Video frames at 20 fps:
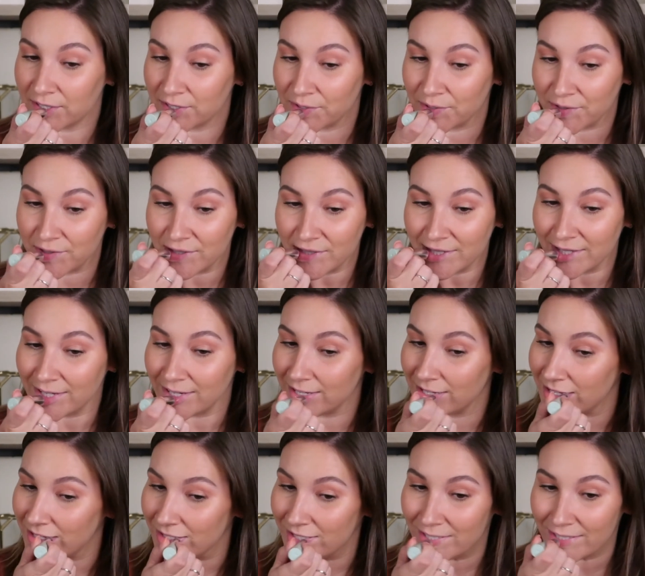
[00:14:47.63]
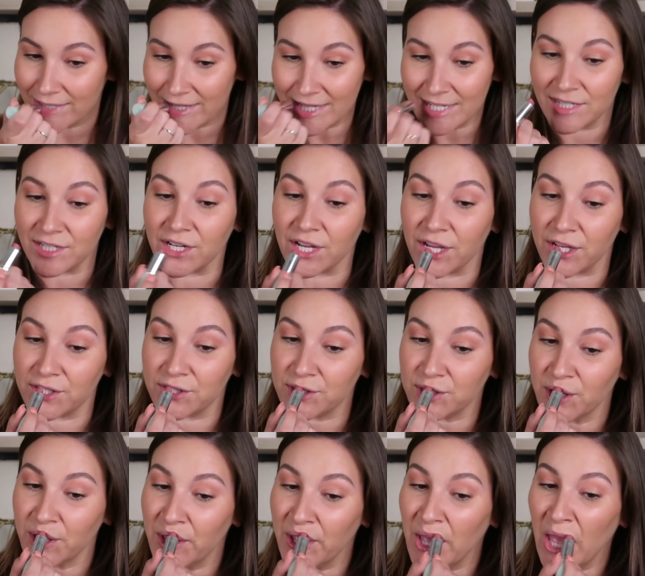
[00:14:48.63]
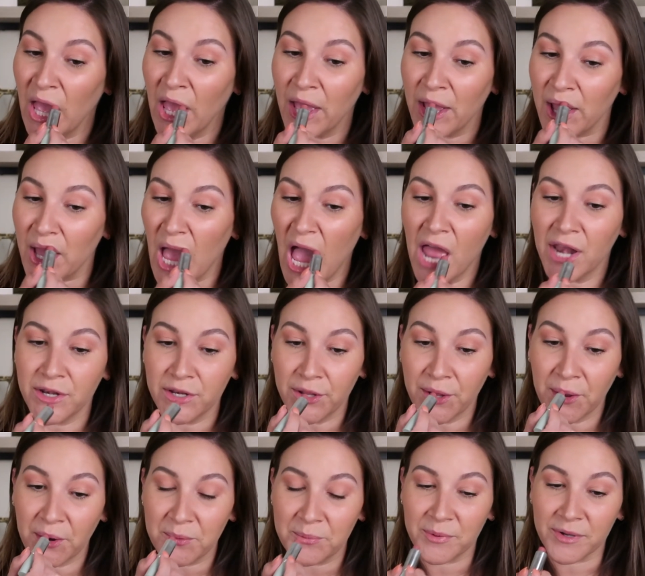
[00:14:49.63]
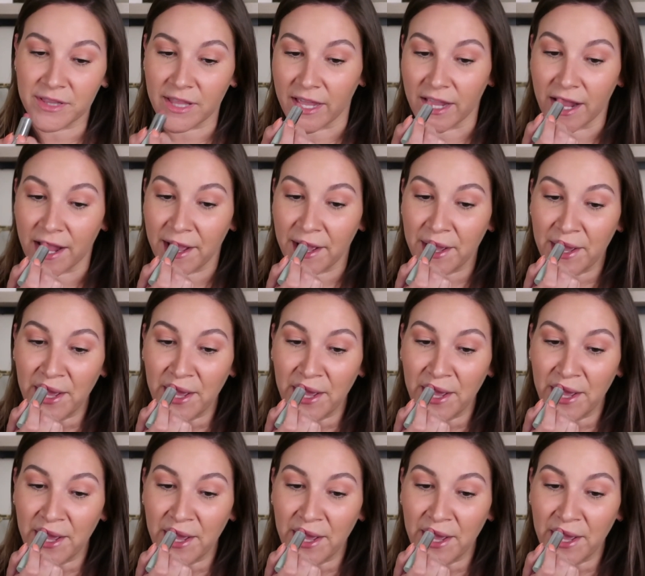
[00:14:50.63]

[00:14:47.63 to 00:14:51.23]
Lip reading: So it just kind of gives it like a nice nude, but like